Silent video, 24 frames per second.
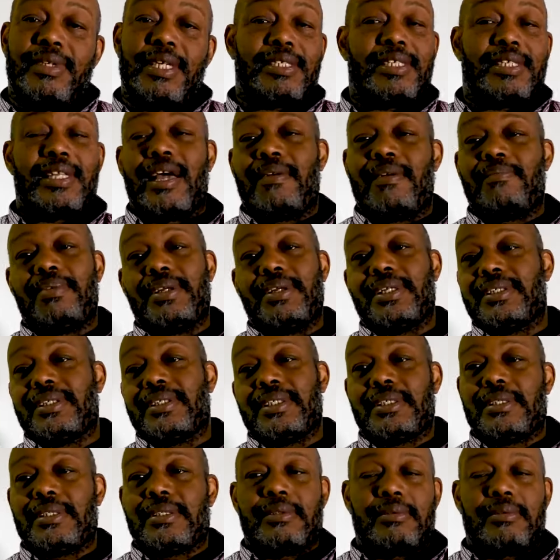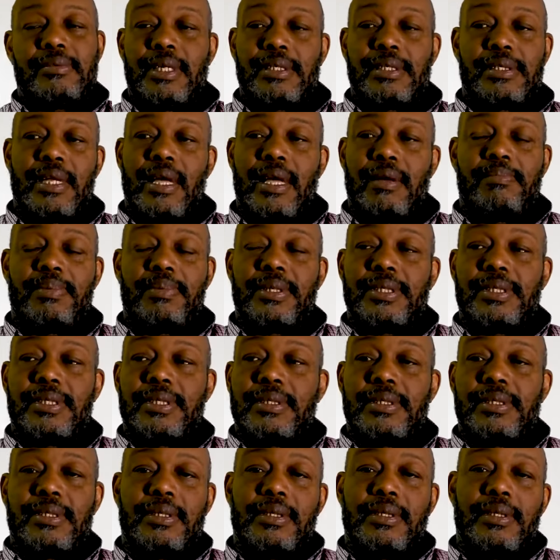That's not business. That's not
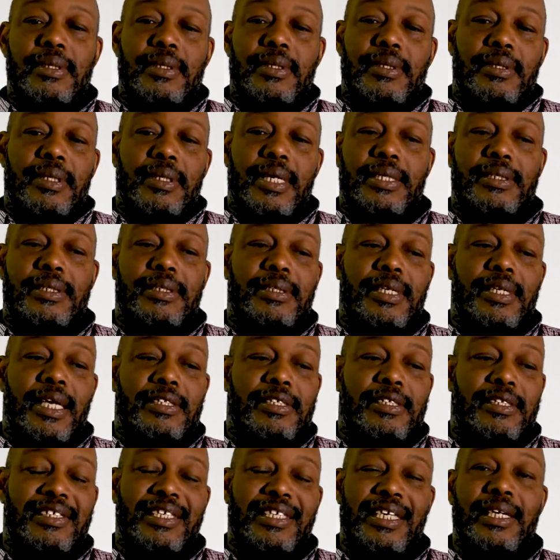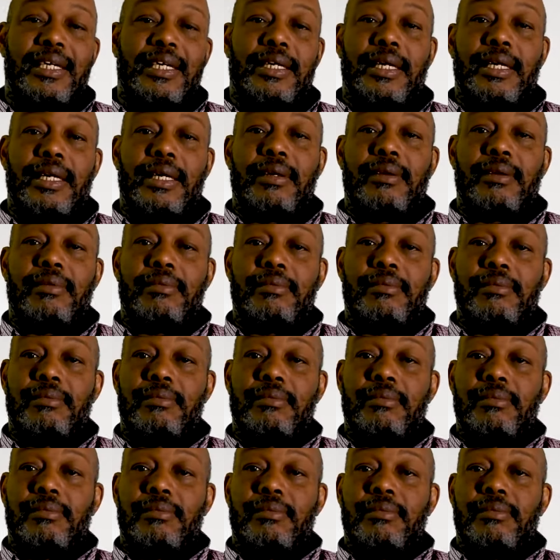business. That's stealing.
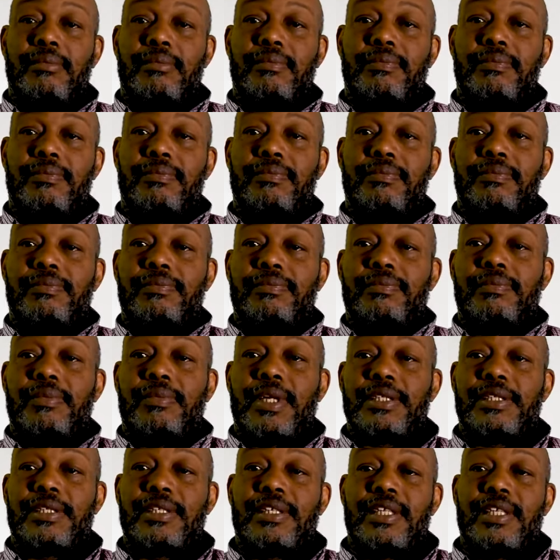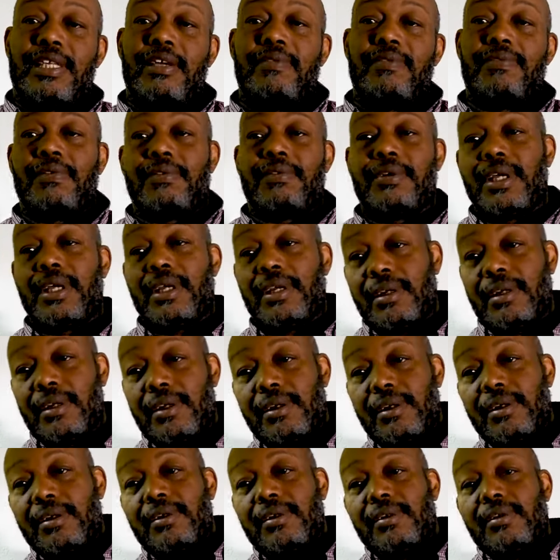That's thievery. That's a hard
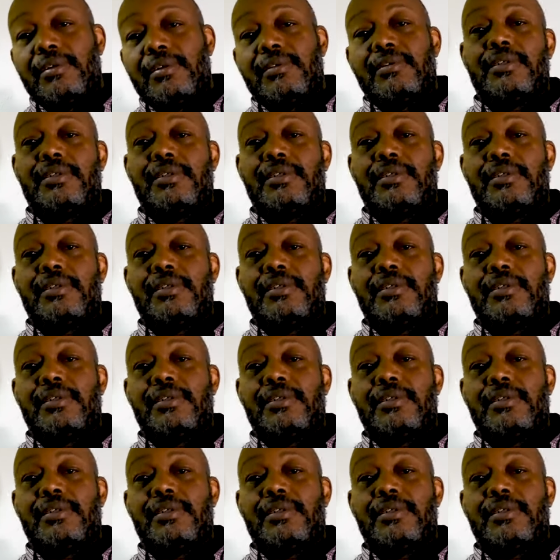allegation,